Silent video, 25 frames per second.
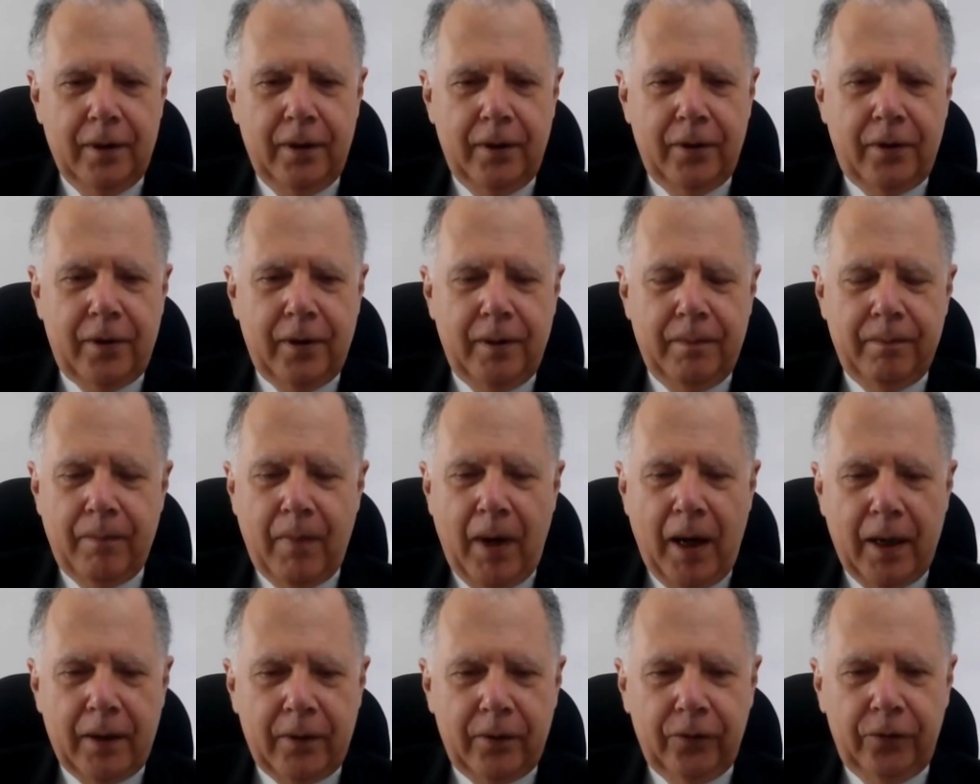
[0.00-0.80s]
Look at
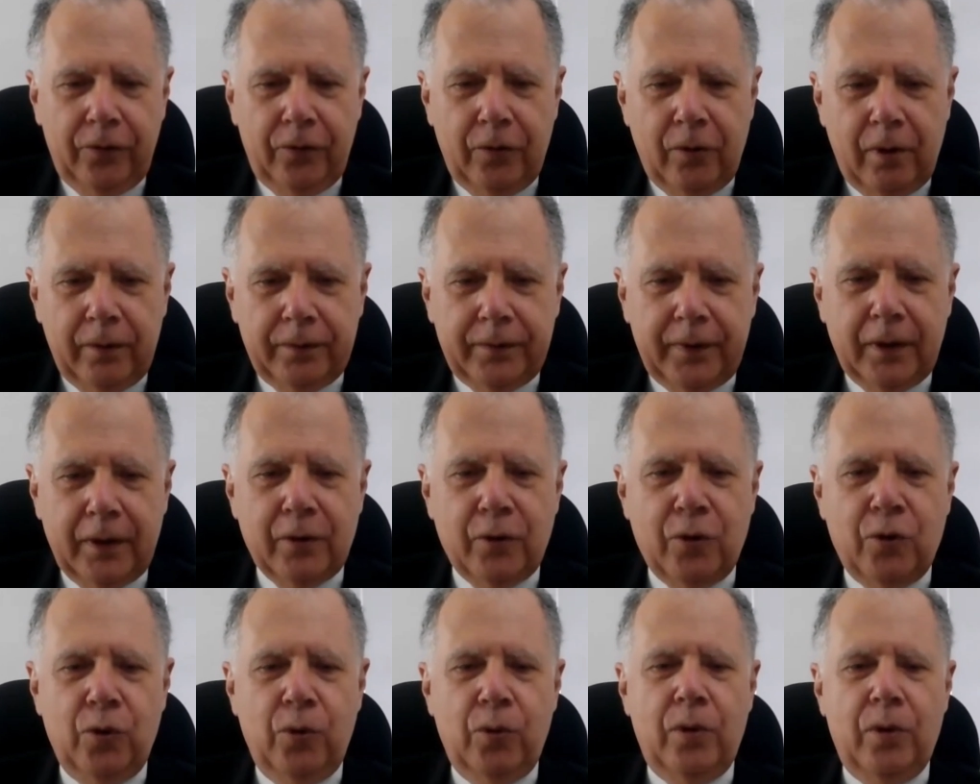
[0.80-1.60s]
Microsoft
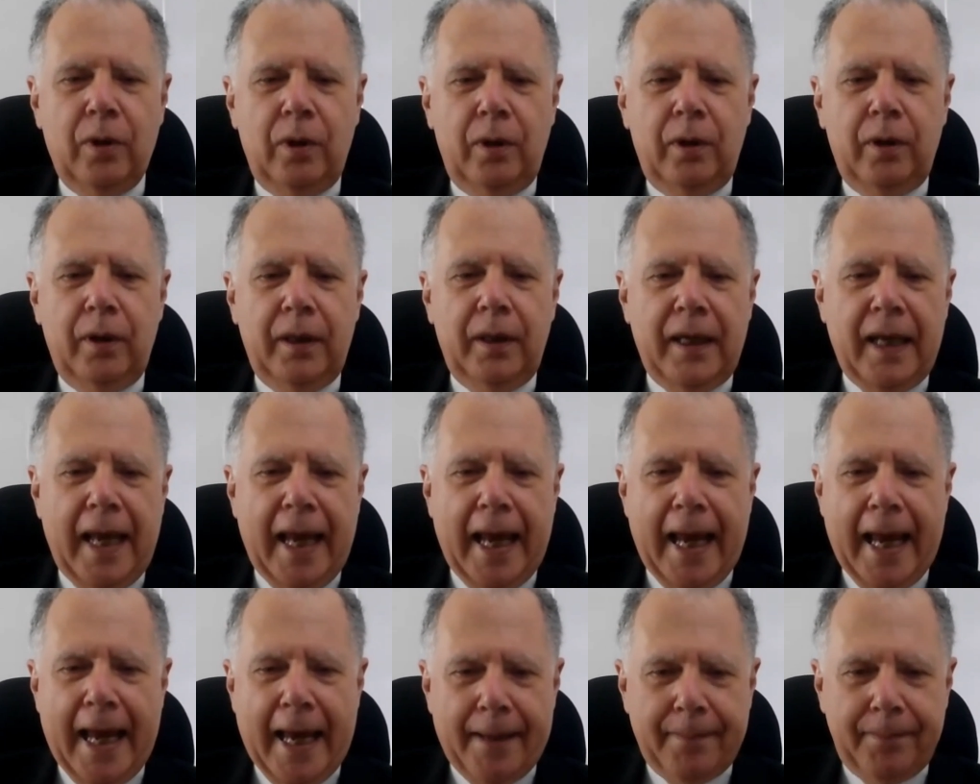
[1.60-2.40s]
and Google and
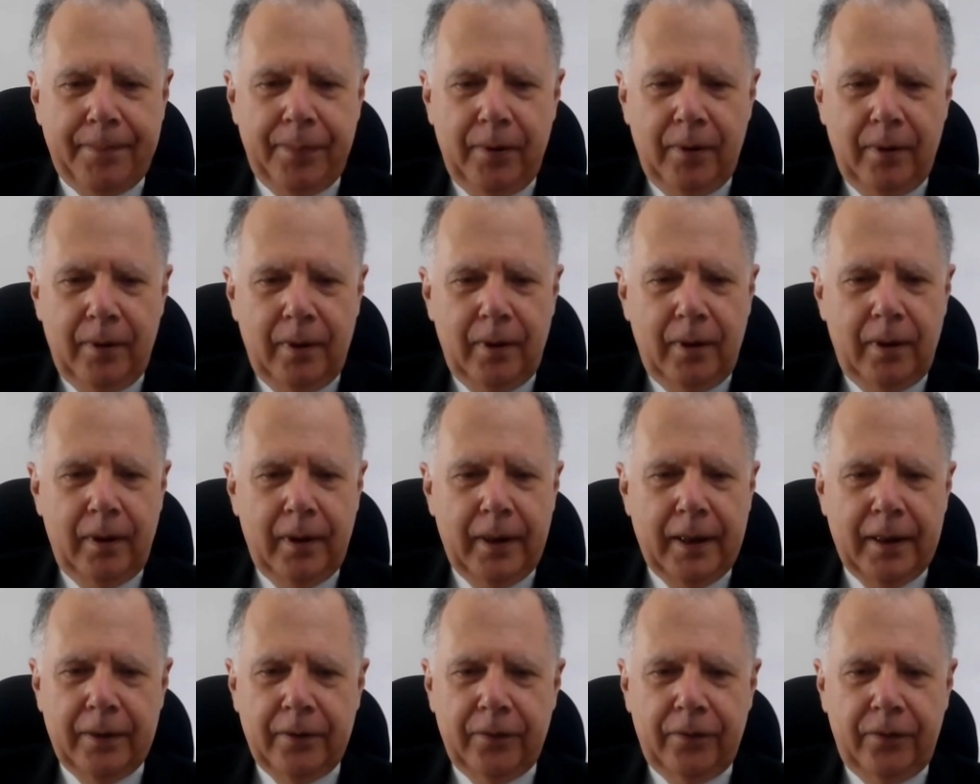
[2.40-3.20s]

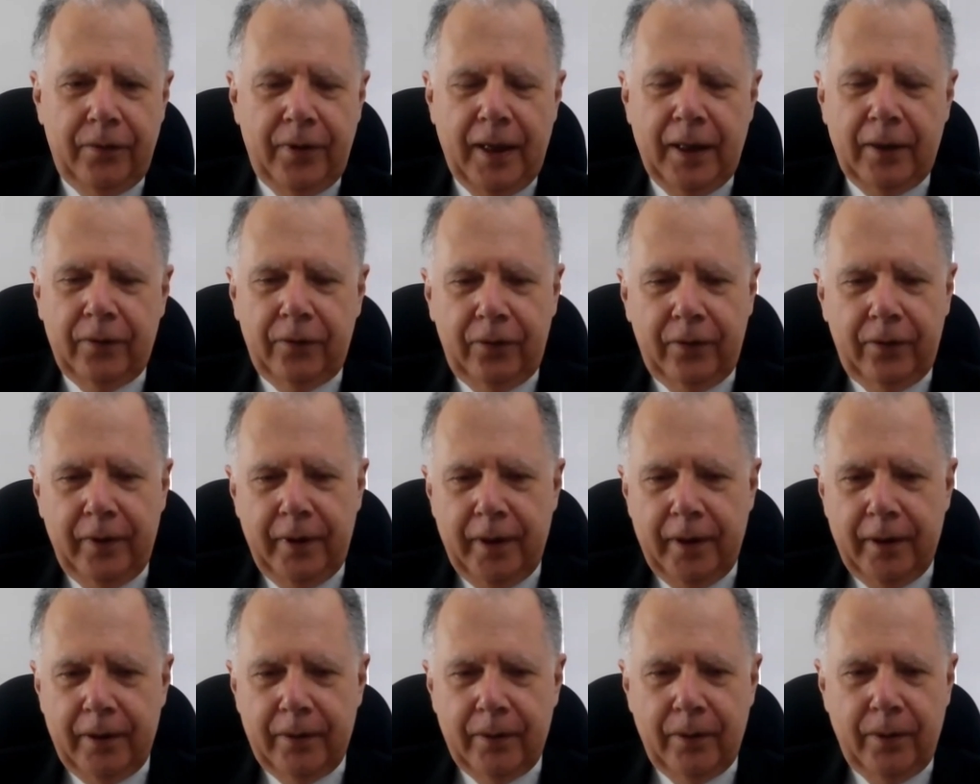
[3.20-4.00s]
Apple and
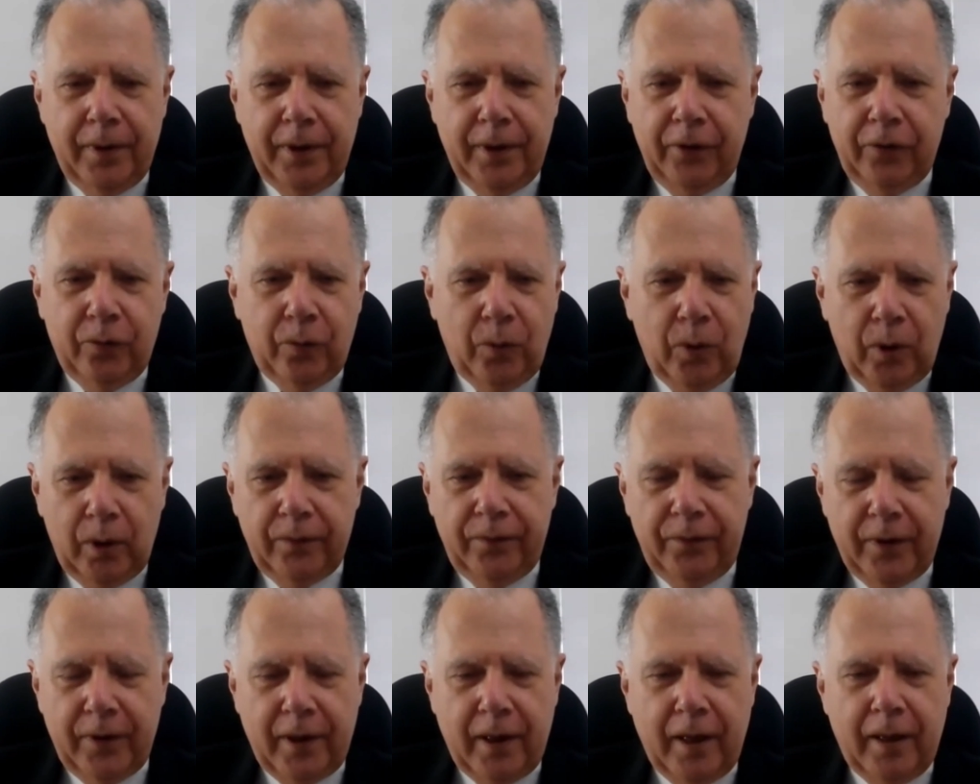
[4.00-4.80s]
Tesla and all these
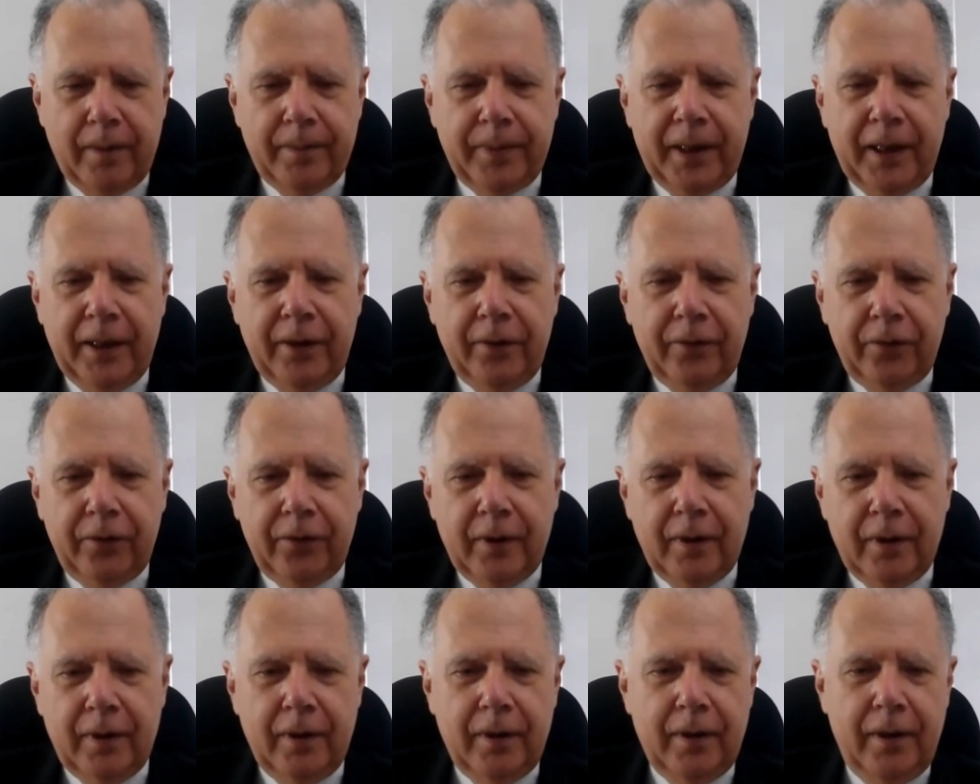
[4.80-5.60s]
wonderful companies,
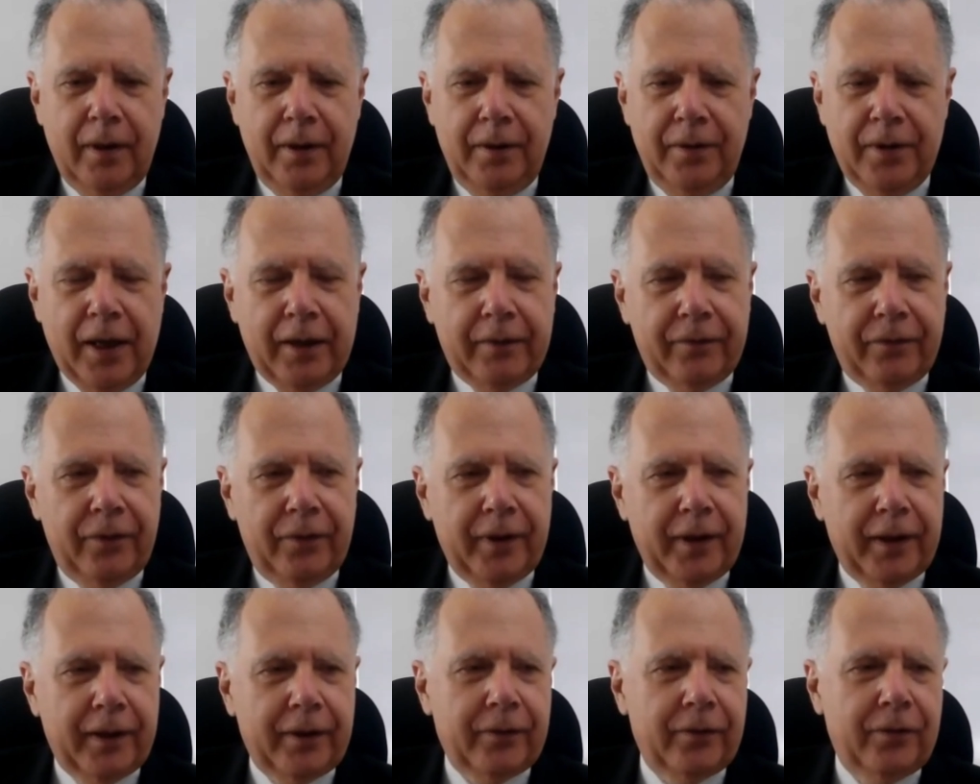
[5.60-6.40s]

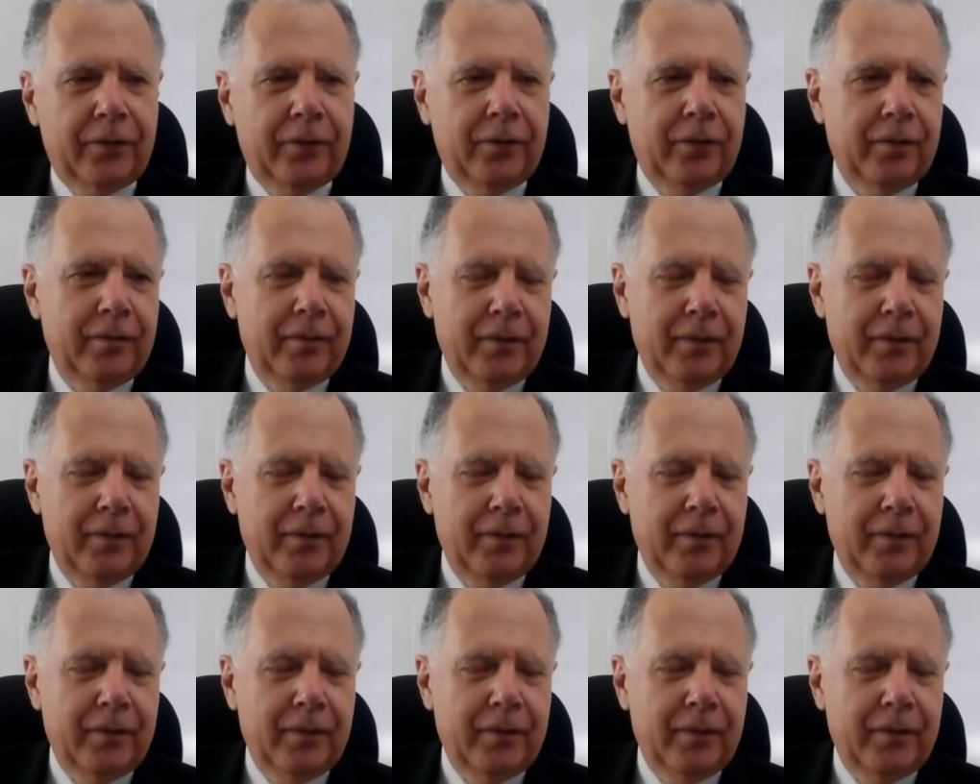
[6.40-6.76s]
Netflix,